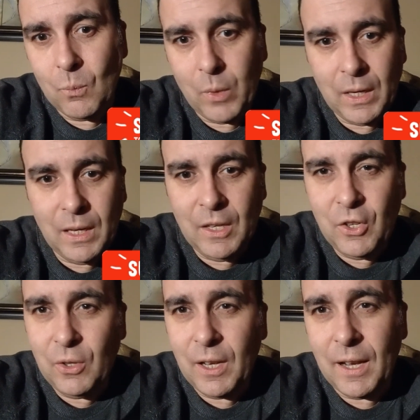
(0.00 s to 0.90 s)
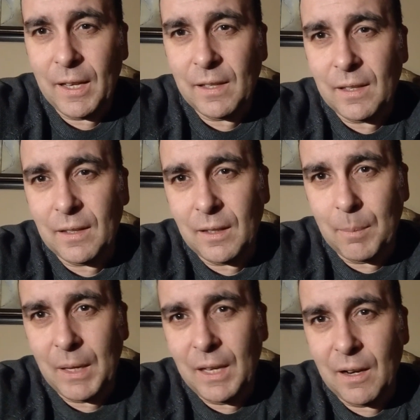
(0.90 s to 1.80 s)
We need you guys to
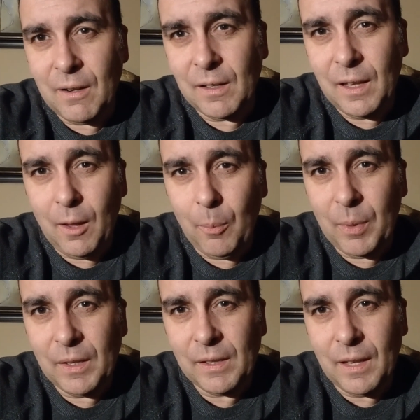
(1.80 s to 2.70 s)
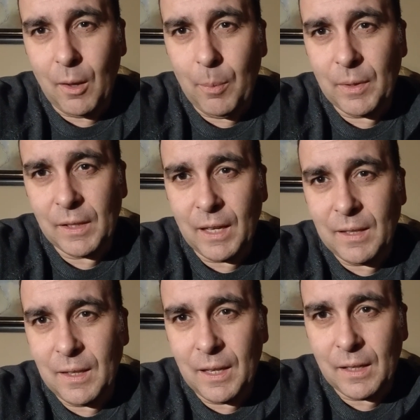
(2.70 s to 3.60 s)
be here and help us get
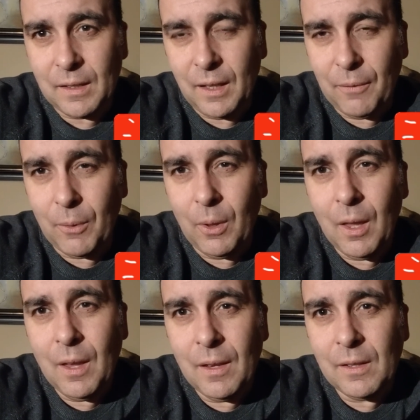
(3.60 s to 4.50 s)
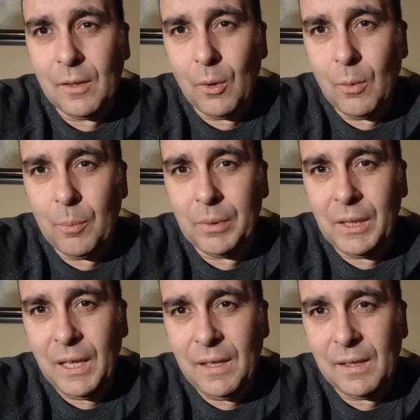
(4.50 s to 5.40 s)
to the next level. So
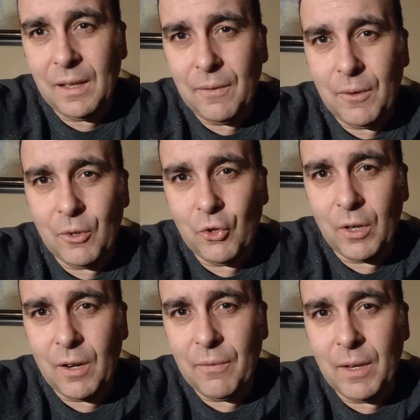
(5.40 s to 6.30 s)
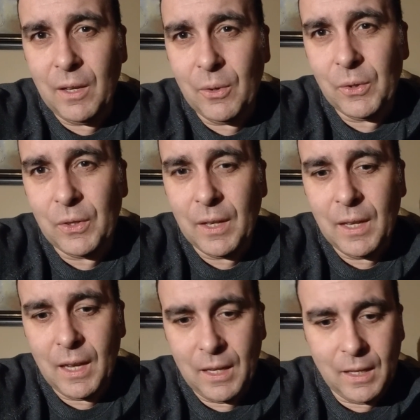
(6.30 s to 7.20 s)
please, if you enjoy our videos
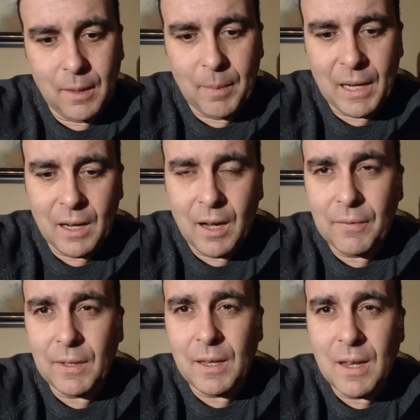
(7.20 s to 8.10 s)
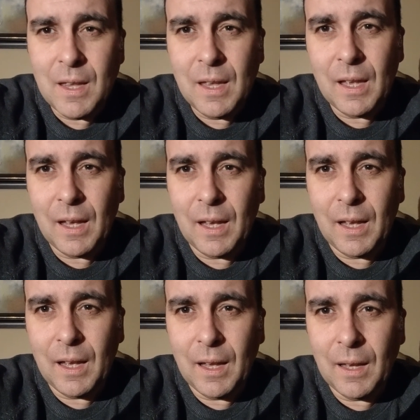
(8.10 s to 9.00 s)
and you come back often,
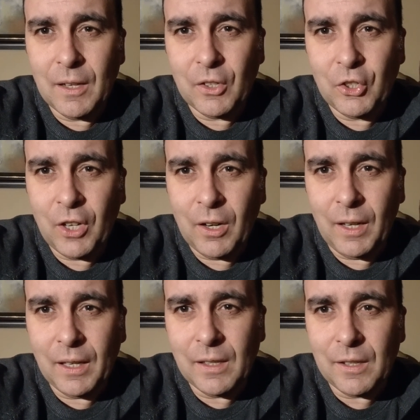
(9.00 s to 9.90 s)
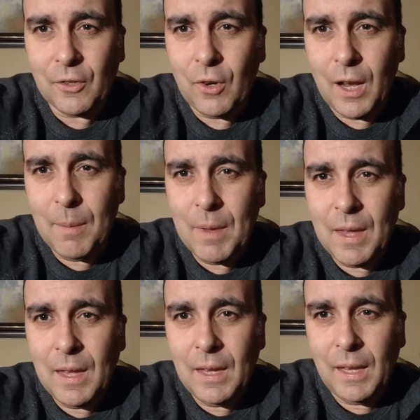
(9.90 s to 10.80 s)
share, like, and subscribe,
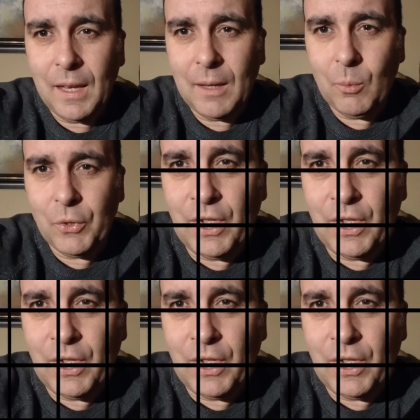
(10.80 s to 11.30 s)
and we'll